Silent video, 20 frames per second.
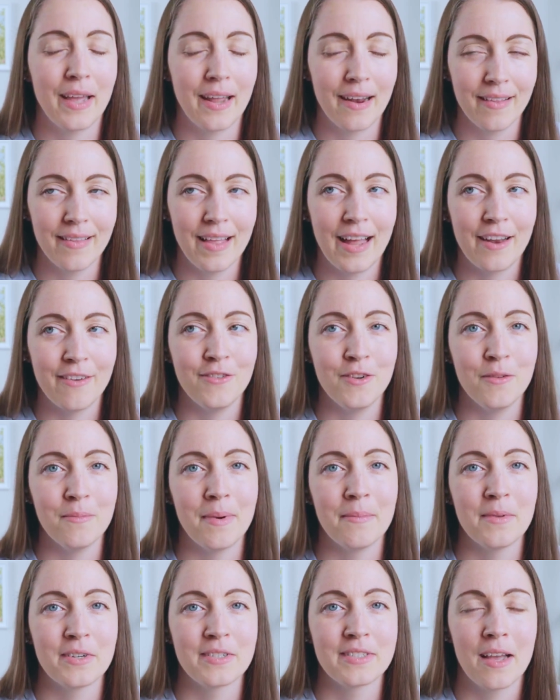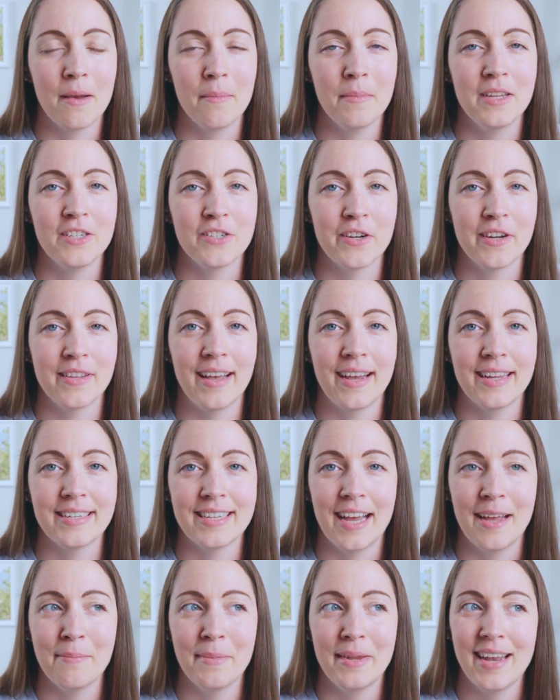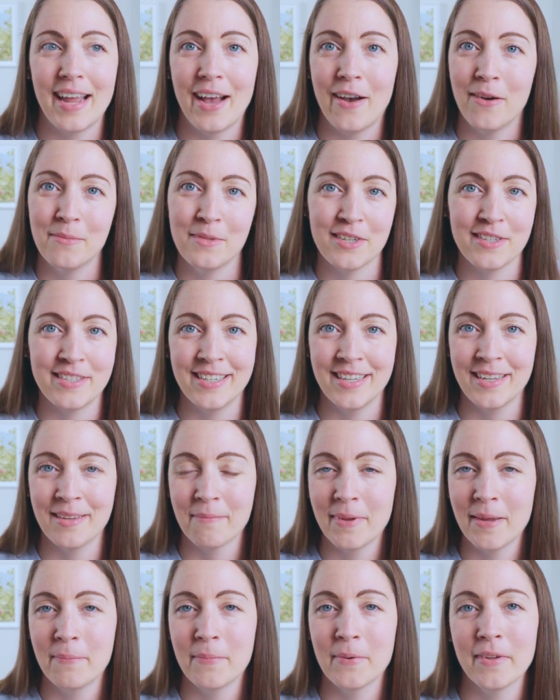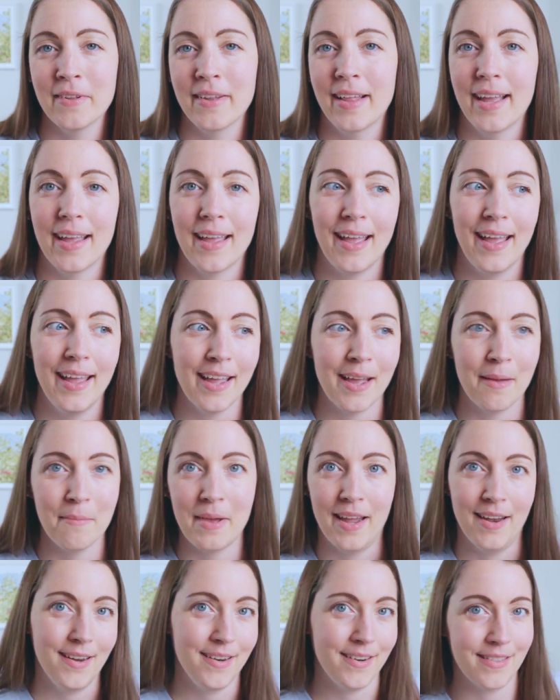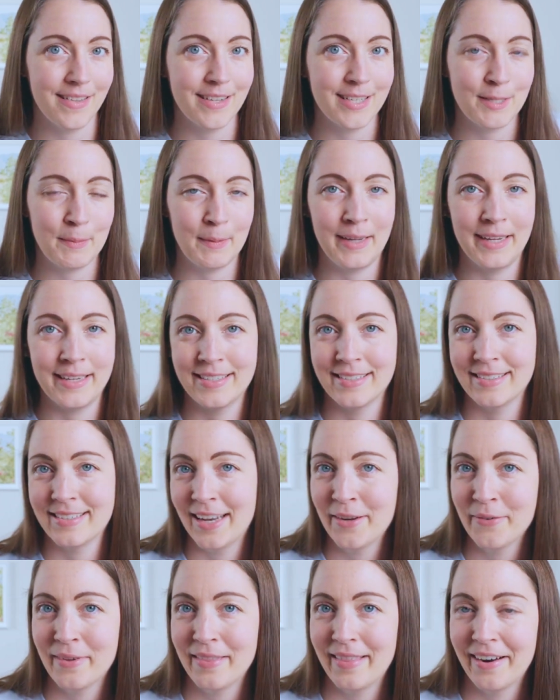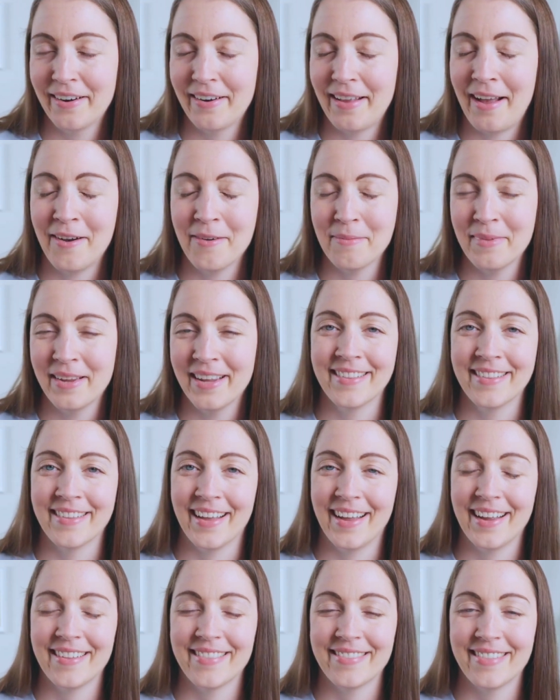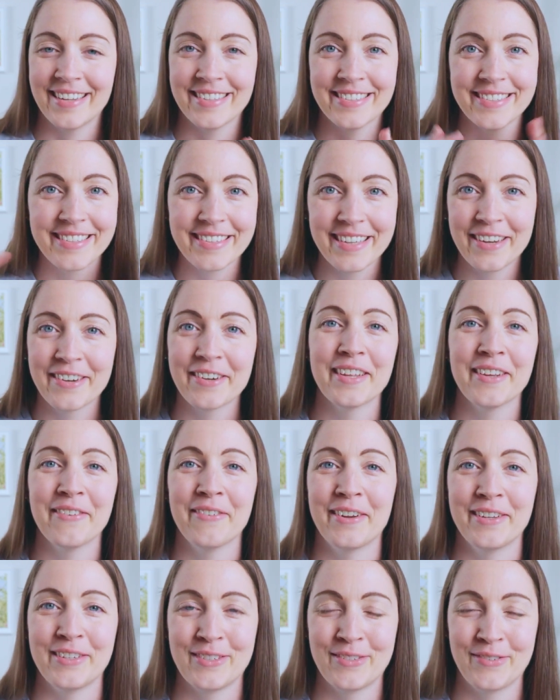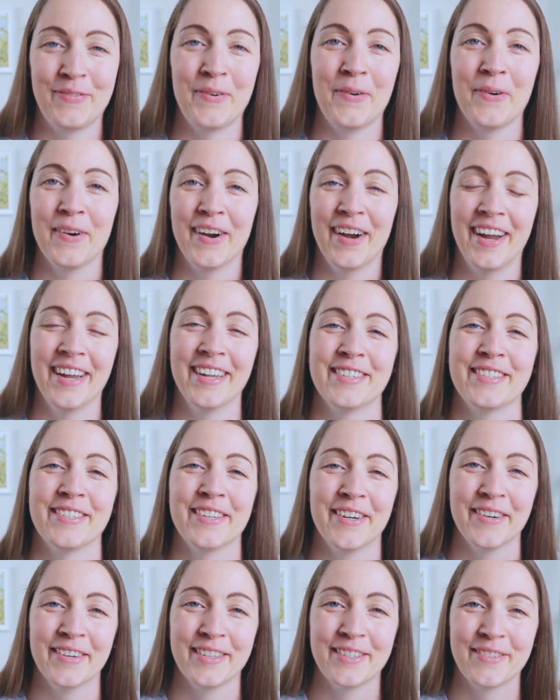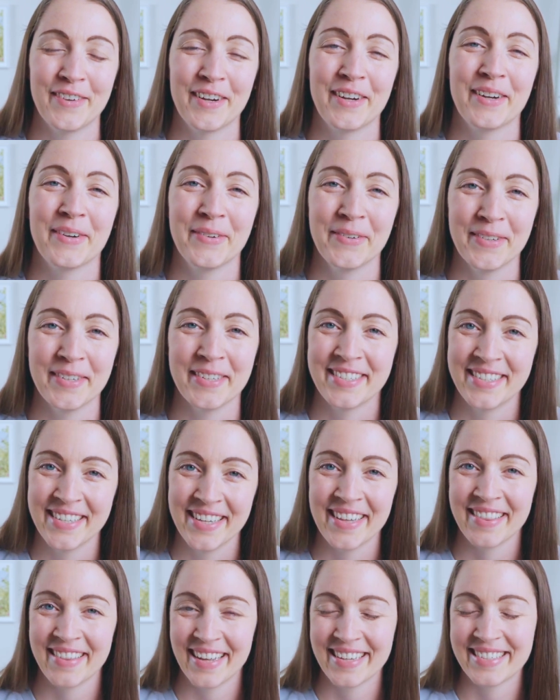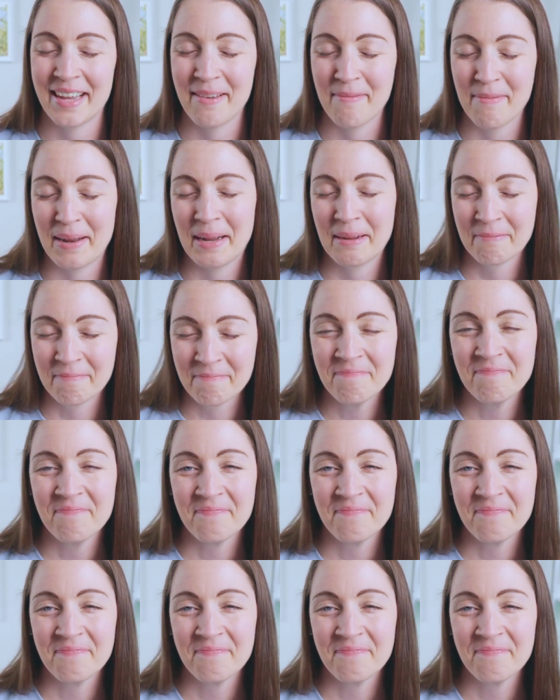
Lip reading: we had a lot of new members come in during that time, and now I'm just seeing people like, hey, I'm heading to this place. Is anyone there to help me? And like that's literally what it's for, and so it's very cool to see that that's happening.